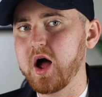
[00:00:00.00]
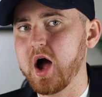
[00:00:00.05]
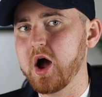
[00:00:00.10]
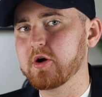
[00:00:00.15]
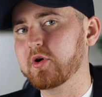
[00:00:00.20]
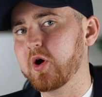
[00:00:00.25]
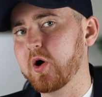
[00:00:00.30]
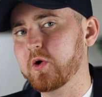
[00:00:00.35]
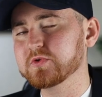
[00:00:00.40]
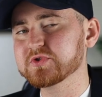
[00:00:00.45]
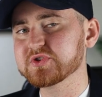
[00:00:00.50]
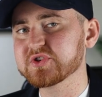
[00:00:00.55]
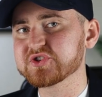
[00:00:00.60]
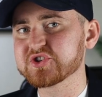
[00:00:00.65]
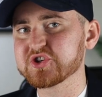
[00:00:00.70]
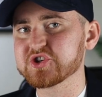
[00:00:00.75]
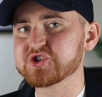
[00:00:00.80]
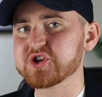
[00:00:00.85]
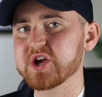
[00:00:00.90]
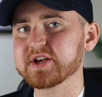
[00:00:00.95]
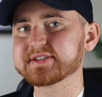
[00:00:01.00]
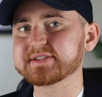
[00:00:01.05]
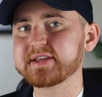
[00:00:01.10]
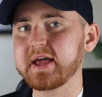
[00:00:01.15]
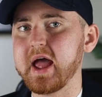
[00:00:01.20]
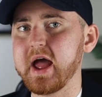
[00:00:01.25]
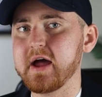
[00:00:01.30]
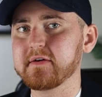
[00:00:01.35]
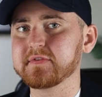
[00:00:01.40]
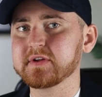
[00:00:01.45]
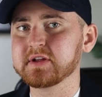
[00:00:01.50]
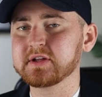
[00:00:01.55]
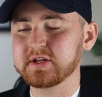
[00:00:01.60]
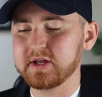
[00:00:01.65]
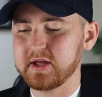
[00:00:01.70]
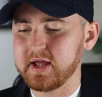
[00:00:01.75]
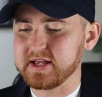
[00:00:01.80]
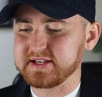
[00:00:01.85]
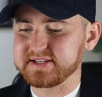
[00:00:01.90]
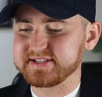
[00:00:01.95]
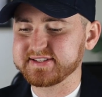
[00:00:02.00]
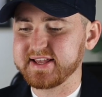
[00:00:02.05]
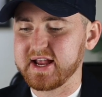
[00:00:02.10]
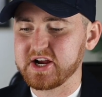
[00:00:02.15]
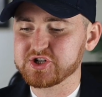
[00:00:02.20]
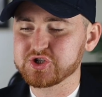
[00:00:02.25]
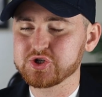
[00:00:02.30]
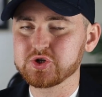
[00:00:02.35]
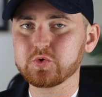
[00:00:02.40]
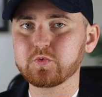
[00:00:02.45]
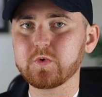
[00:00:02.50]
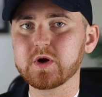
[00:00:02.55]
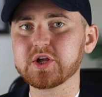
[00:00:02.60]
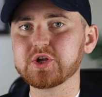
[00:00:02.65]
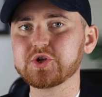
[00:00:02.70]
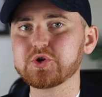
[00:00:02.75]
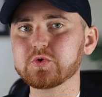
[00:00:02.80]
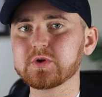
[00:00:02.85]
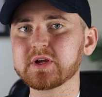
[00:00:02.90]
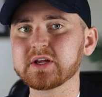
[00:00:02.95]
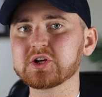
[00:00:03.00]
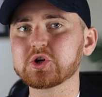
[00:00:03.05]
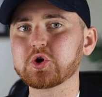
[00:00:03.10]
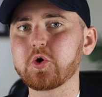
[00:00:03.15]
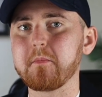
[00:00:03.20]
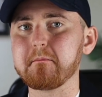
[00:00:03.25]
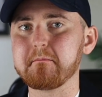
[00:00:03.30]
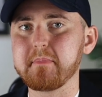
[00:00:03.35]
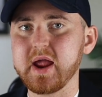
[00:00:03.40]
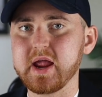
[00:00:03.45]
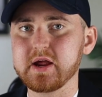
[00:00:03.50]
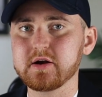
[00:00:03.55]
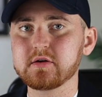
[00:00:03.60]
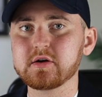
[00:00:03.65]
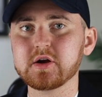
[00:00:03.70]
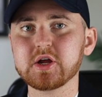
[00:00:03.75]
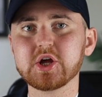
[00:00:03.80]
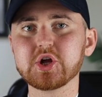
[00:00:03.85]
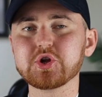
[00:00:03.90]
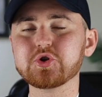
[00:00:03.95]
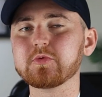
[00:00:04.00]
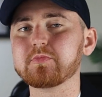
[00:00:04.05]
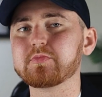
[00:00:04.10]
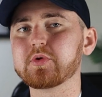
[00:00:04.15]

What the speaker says: I would also suggest having a section where you can compare your